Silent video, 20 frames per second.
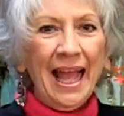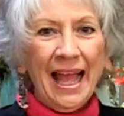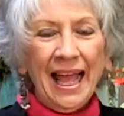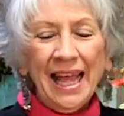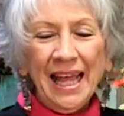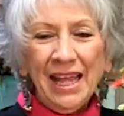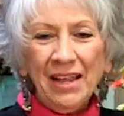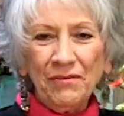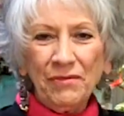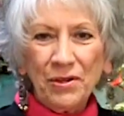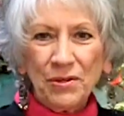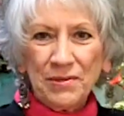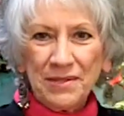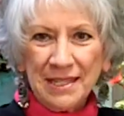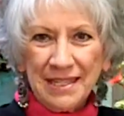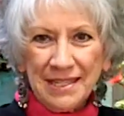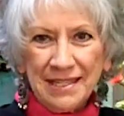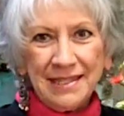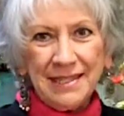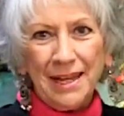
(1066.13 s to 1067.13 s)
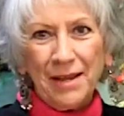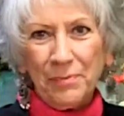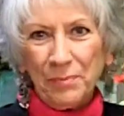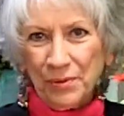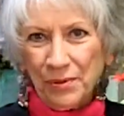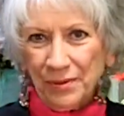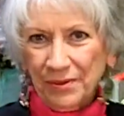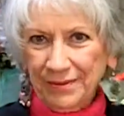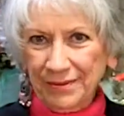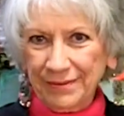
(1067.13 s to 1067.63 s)
I have used this
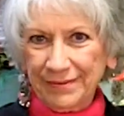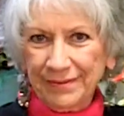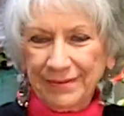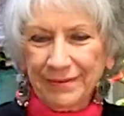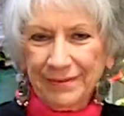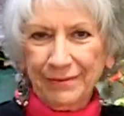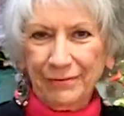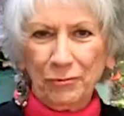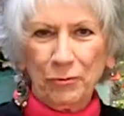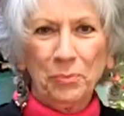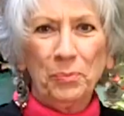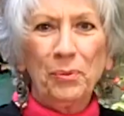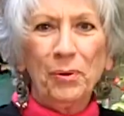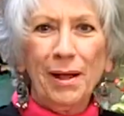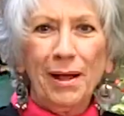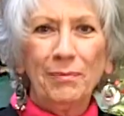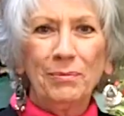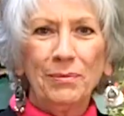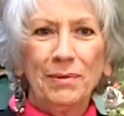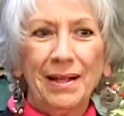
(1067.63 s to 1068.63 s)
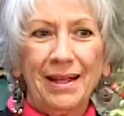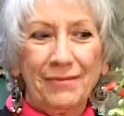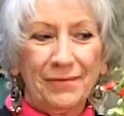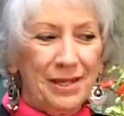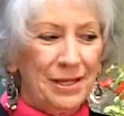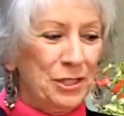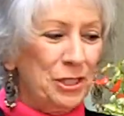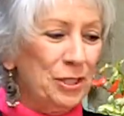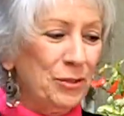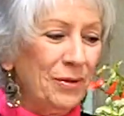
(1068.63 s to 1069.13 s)
stapler for I've
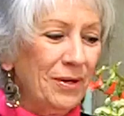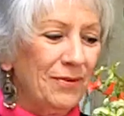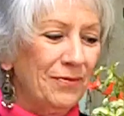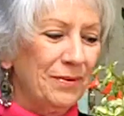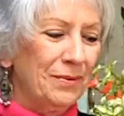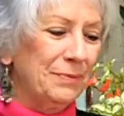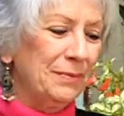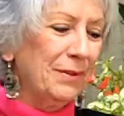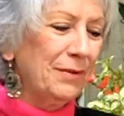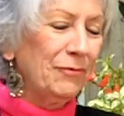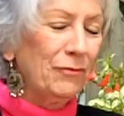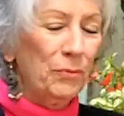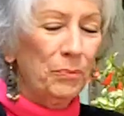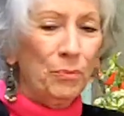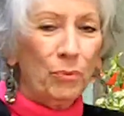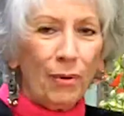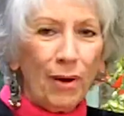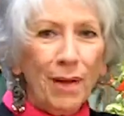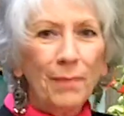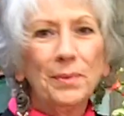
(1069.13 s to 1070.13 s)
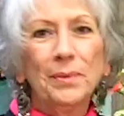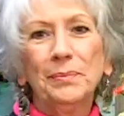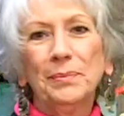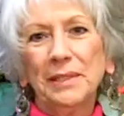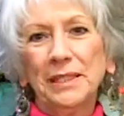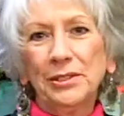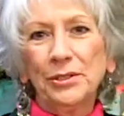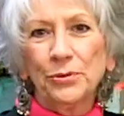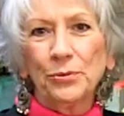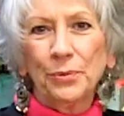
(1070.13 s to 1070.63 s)
got two of them for
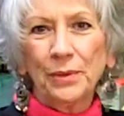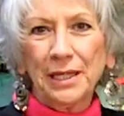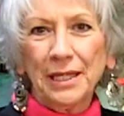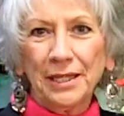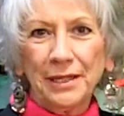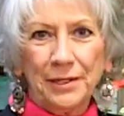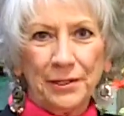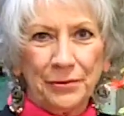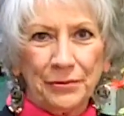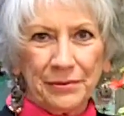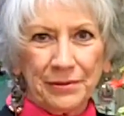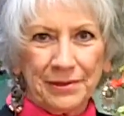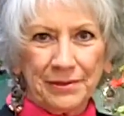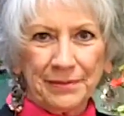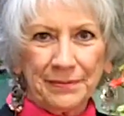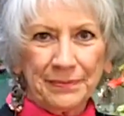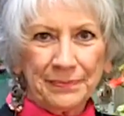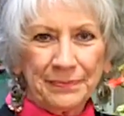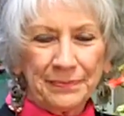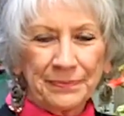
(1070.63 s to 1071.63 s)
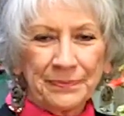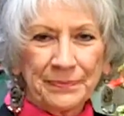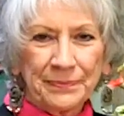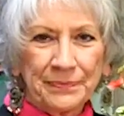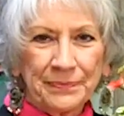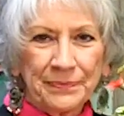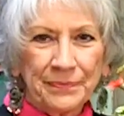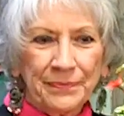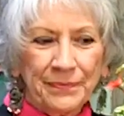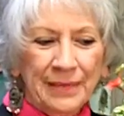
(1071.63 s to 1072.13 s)
probably 20 years.
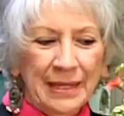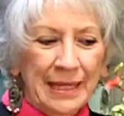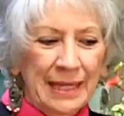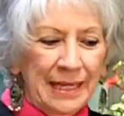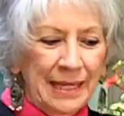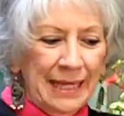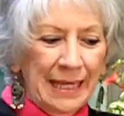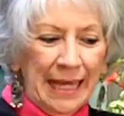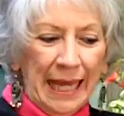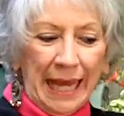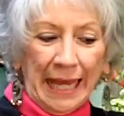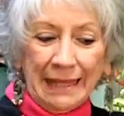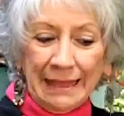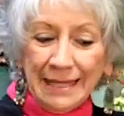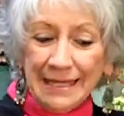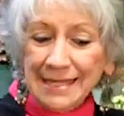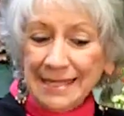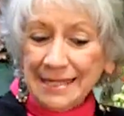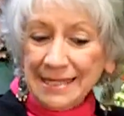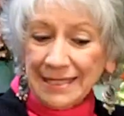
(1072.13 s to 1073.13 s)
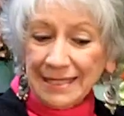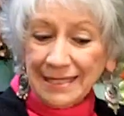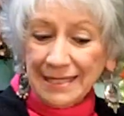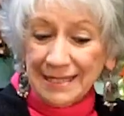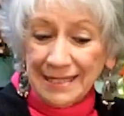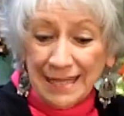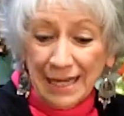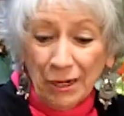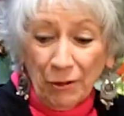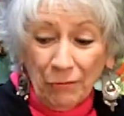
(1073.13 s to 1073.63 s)
And this is a
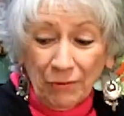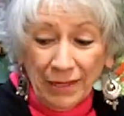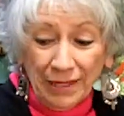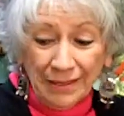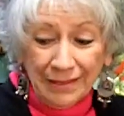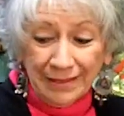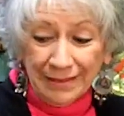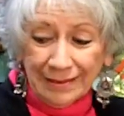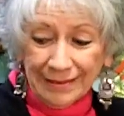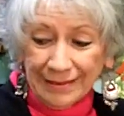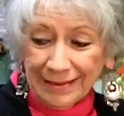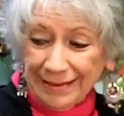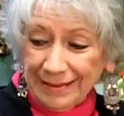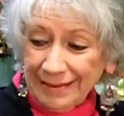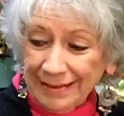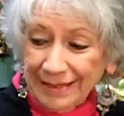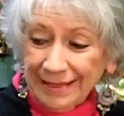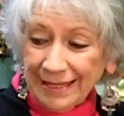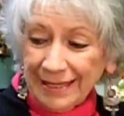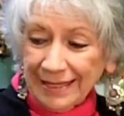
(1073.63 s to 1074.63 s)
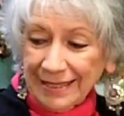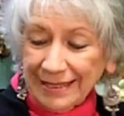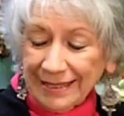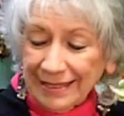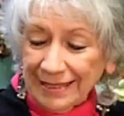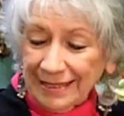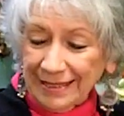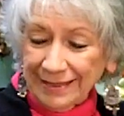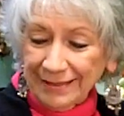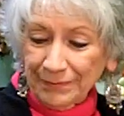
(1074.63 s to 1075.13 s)
secret that,
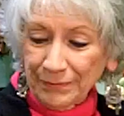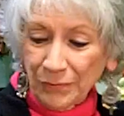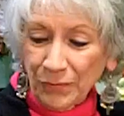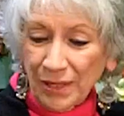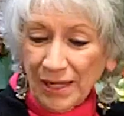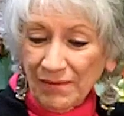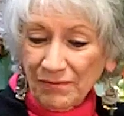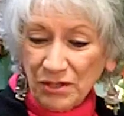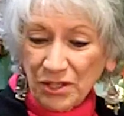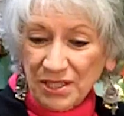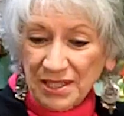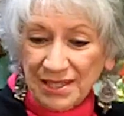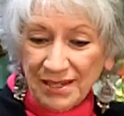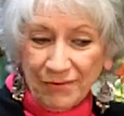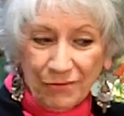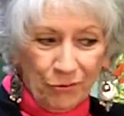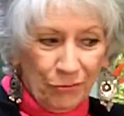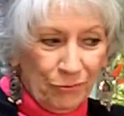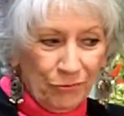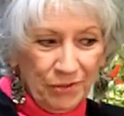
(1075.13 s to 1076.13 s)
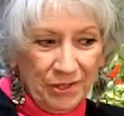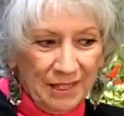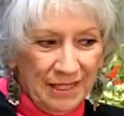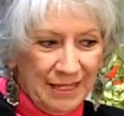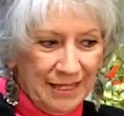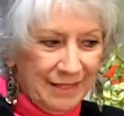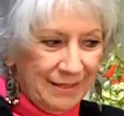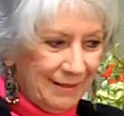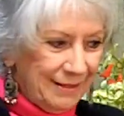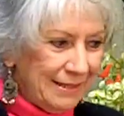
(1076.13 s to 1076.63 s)
well, I've just never
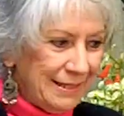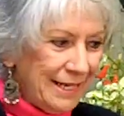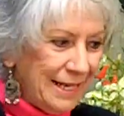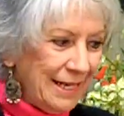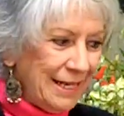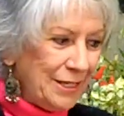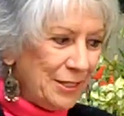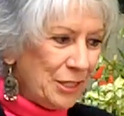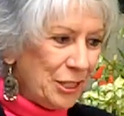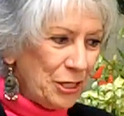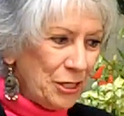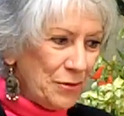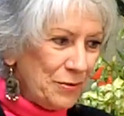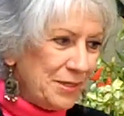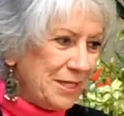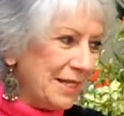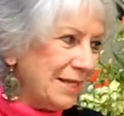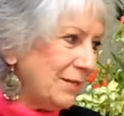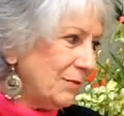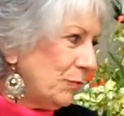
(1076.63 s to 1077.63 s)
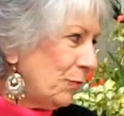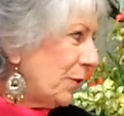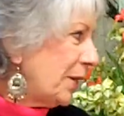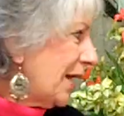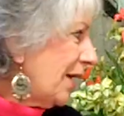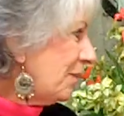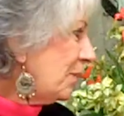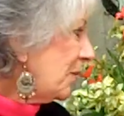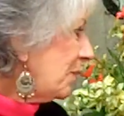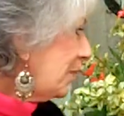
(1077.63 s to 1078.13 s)
really needed to use it
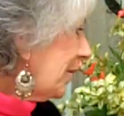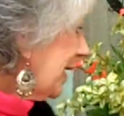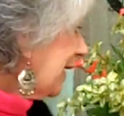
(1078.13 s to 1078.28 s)
when I've been